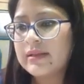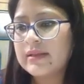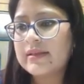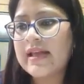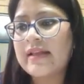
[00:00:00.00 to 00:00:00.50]

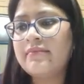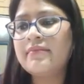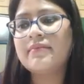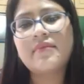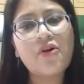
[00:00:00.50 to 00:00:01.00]

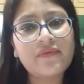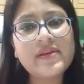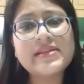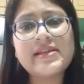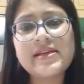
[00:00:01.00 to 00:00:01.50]
Then
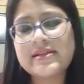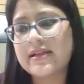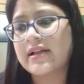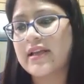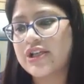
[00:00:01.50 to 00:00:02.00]
obviously there is
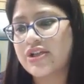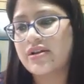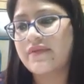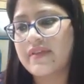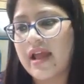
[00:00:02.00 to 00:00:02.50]
a
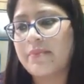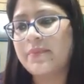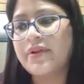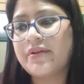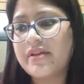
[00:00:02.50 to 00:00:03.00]
collection of
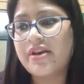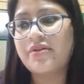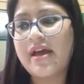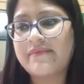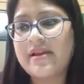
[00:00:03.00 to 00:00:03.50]
sample. Then
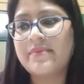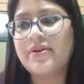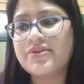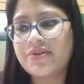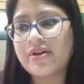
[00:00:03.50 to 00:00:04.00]
you have
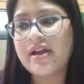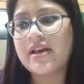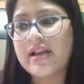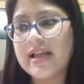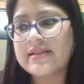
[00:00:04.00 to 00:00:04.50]
laboratory
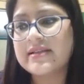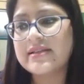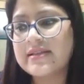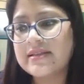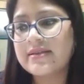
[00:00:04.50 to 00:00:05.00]

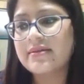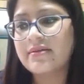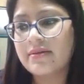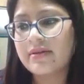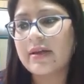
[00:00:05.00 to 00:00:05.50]
analysis.
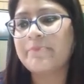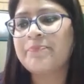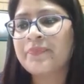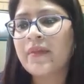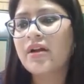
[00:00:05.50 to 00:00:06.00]
Okay,
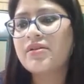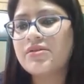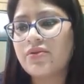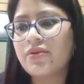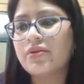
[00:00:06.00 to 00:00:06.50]

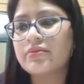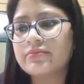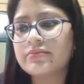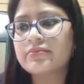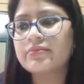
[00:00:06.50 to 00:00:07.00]

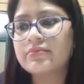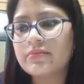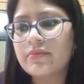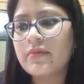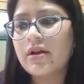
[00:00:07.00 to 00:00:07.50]
so
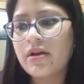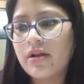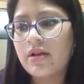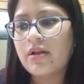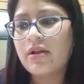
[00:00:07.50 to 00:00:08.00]

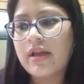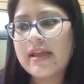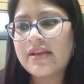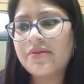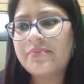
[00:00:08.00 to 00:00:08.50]

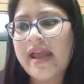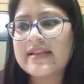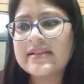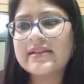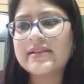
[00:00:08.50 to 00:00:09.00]
in your
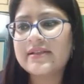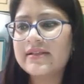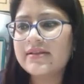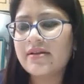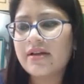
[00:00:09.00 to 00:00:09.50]

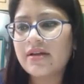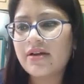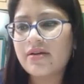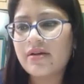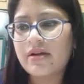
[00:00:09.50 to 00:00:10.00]
practicals, in your